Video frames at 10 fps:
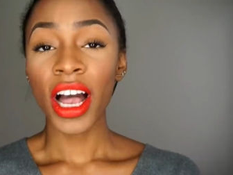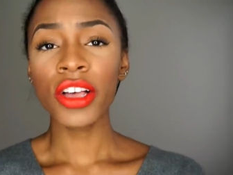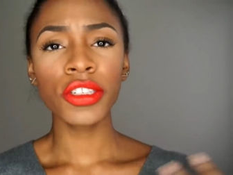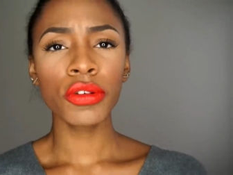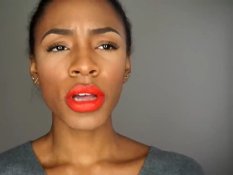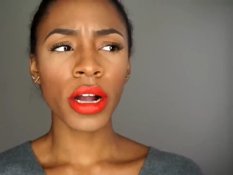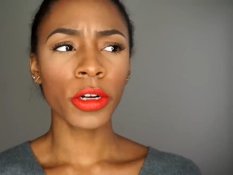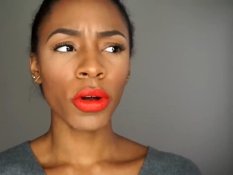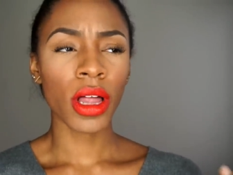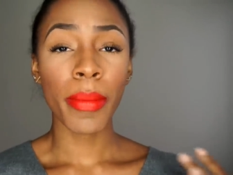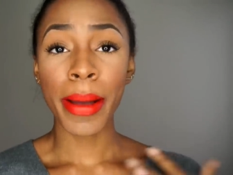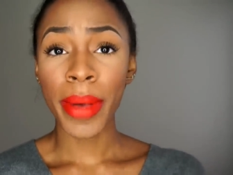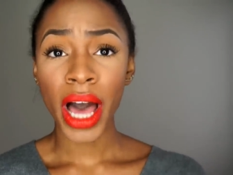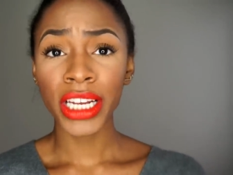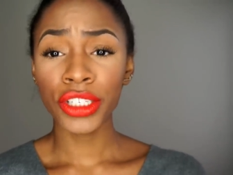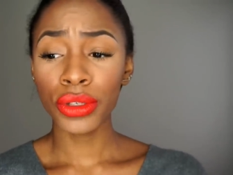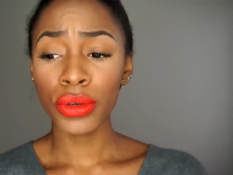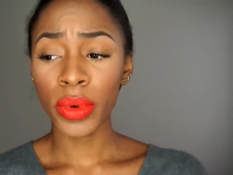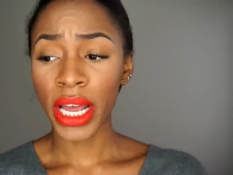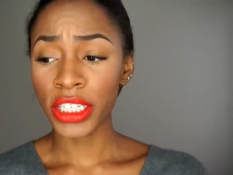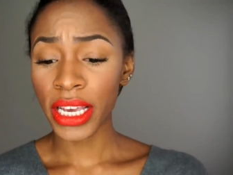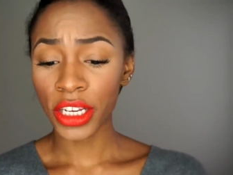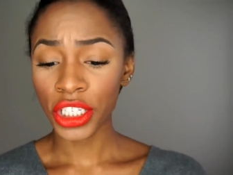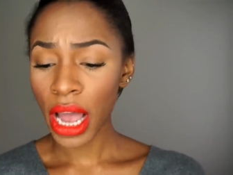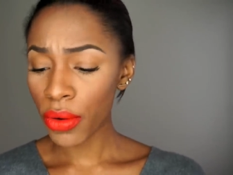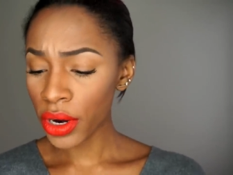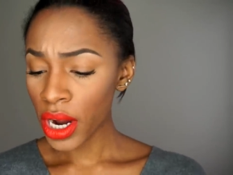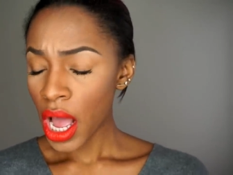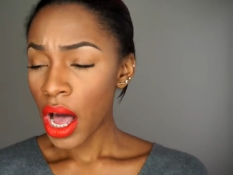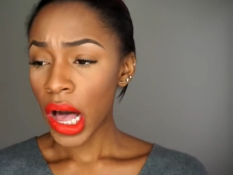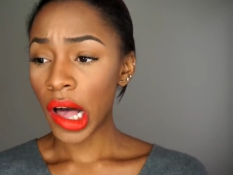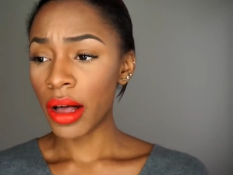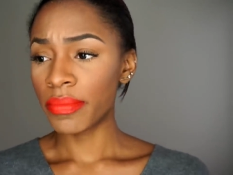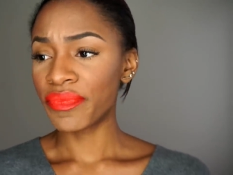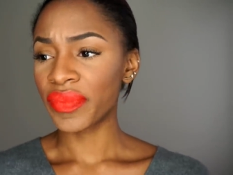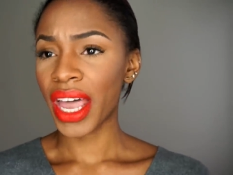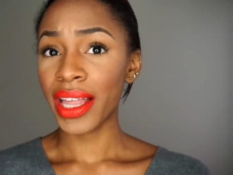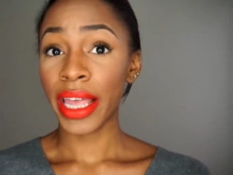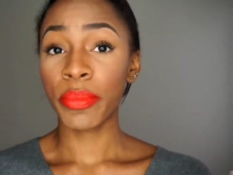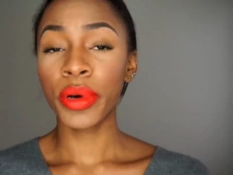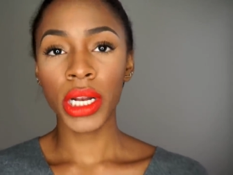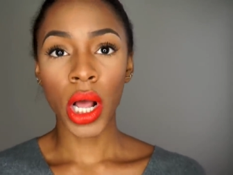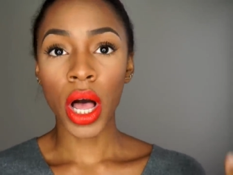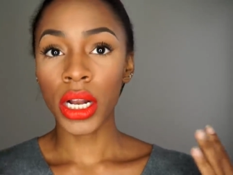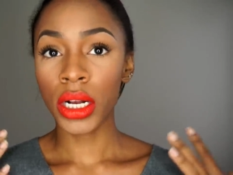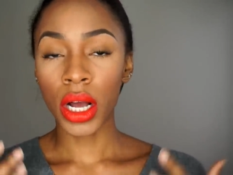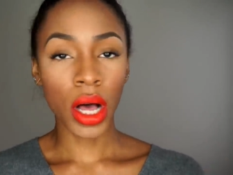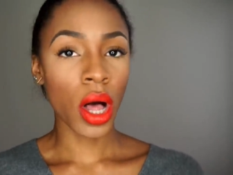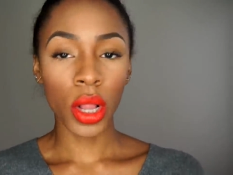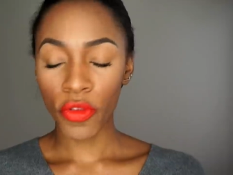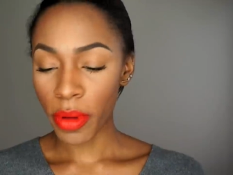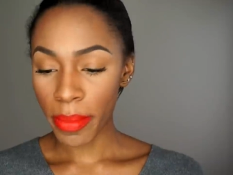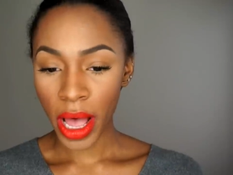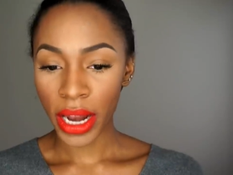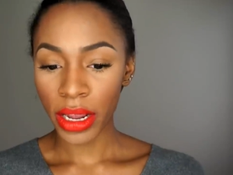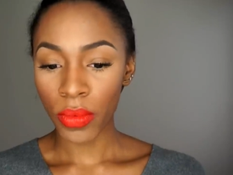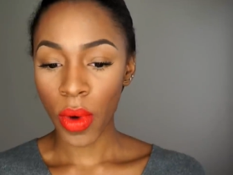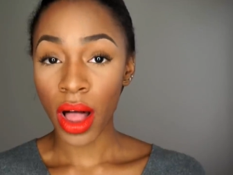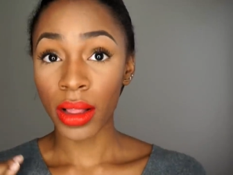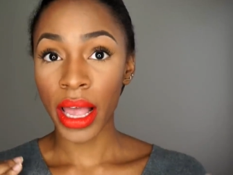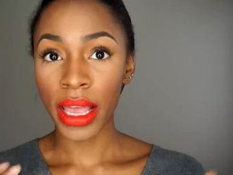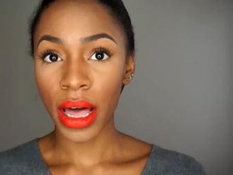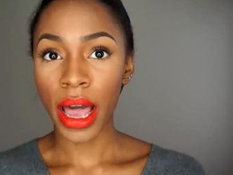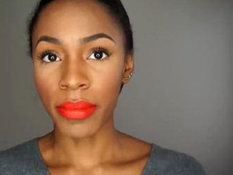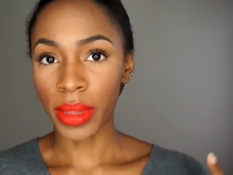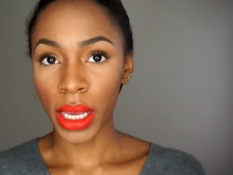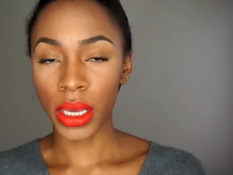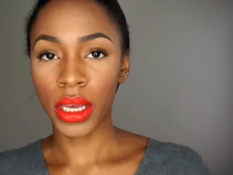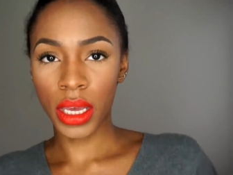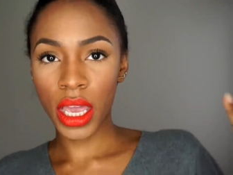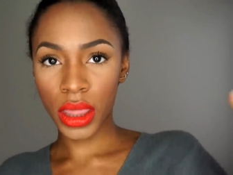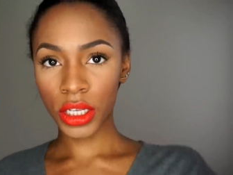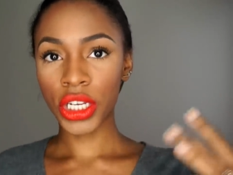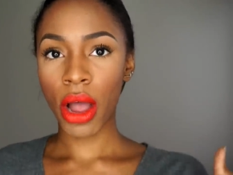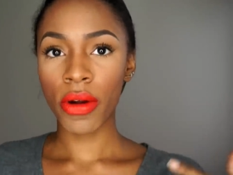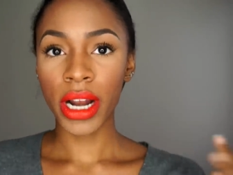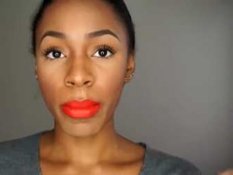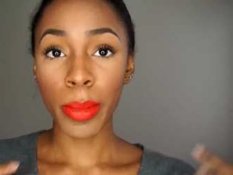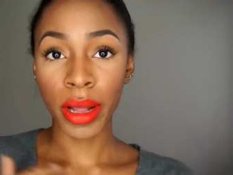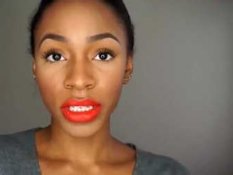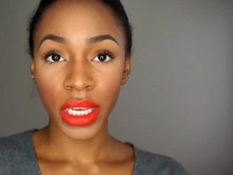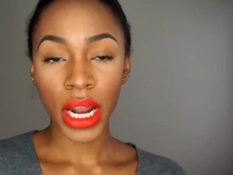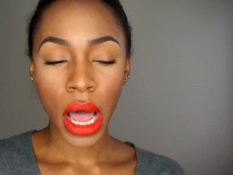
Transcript: I also use Argan Oil on my body too when I take a shower. Um, I like put it on all over my body while I'm like in the shower and I'm about to get